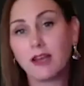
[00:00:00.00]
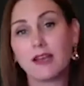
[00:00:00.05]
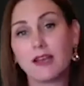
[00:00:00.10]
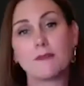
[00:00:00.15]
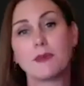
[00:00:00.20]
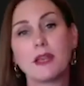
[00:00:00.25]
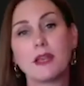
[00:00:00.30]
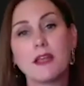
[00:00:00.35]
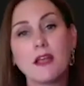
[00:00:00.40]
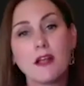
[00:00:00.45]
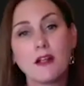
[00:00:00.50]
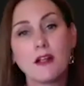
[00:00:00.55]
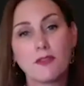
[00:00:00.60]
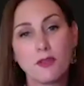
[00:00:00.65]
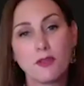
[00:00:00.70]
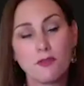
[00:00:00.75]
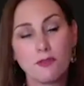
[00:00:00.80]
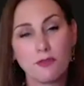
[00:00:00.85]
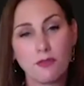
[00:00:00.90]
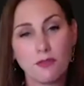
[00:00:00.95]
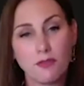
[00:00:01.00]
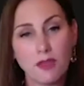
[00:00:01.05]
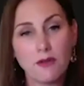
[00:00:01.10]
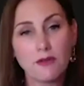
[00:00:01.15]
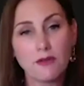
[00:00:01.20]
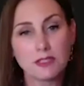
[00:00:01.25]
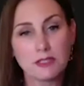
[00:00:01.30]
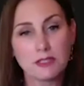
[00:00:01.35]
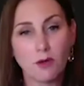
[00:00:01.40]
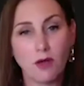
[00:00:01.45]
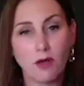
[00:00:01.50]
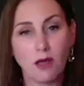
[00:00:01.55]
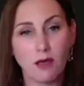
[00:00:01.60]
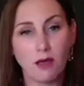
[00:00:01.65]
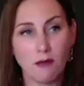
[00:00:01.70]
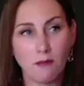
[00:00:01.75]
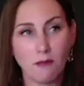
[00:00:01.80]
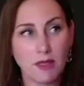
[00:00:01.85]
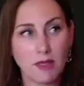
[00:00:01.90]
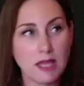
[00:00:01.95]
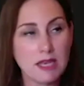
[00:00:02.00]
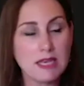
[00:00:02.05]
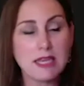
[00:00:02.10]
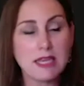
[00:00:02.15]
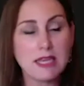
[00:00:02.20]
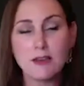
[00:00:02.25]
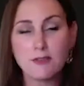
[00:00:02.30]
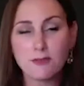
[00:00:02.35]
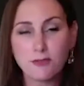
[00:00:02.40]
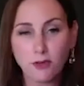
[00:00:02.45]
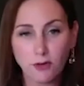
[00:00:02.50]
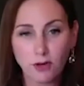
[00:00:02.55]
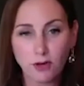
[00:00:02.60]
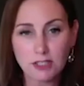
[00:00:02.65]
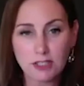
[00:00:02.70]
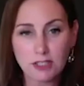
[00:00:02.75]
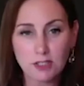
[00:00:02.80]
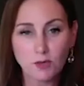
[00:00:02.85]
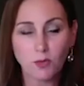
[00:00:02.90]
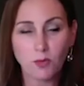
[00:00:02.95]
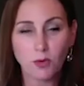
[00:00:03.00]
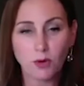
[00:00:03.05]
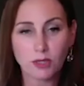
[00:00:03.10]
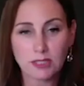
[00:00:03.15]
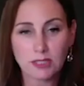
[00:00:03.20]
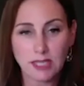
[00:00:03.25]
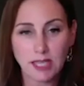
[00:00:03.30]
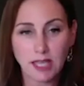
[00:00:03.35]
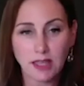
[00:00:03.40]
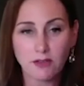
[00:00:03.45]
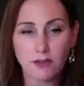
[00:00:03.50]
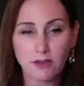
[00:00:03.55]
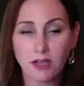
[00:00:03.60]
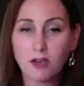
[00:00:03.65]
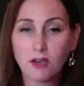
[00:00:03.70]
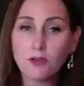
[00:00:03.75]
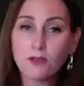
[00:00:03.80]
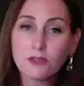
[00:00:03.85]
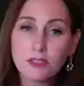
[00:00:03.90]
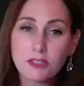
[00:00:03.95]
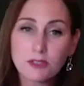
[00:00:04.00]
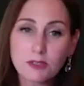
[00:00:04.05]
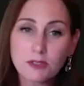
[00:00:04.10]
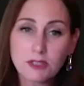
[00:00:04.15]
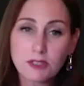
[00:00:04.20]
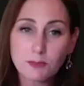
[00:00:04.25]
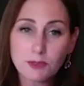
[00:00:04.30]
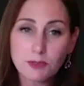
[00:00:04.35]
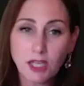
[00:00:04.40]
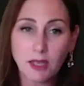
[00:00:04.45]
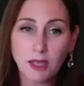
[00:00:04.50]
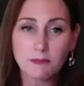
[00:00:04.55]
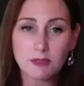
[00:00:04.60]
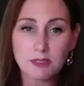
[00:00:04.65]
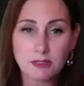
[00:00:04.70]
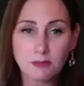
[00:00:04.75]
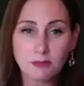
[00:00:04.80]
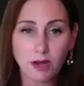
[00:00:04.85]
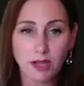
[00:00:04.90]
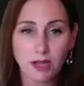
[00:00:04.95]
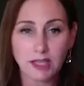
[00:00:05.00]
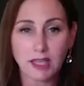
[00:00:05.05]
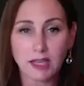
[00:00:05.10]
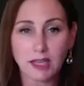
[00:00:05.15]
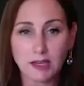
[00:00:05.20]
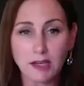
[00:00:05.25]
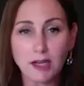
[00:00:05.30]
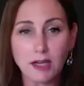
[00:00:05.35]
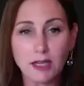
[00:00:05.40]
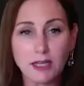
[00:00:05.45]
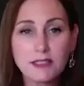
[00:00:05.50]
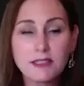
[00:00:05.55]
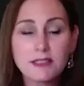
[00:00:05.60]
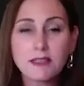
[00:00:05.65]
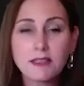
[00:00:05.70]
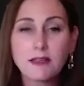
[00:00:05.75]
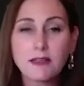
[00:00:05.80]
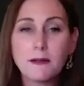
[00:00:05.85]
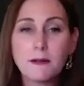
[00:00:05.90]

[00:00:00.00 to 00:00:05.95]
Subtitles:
I mean, there is a need for us to work together, and also sometimes to recognize,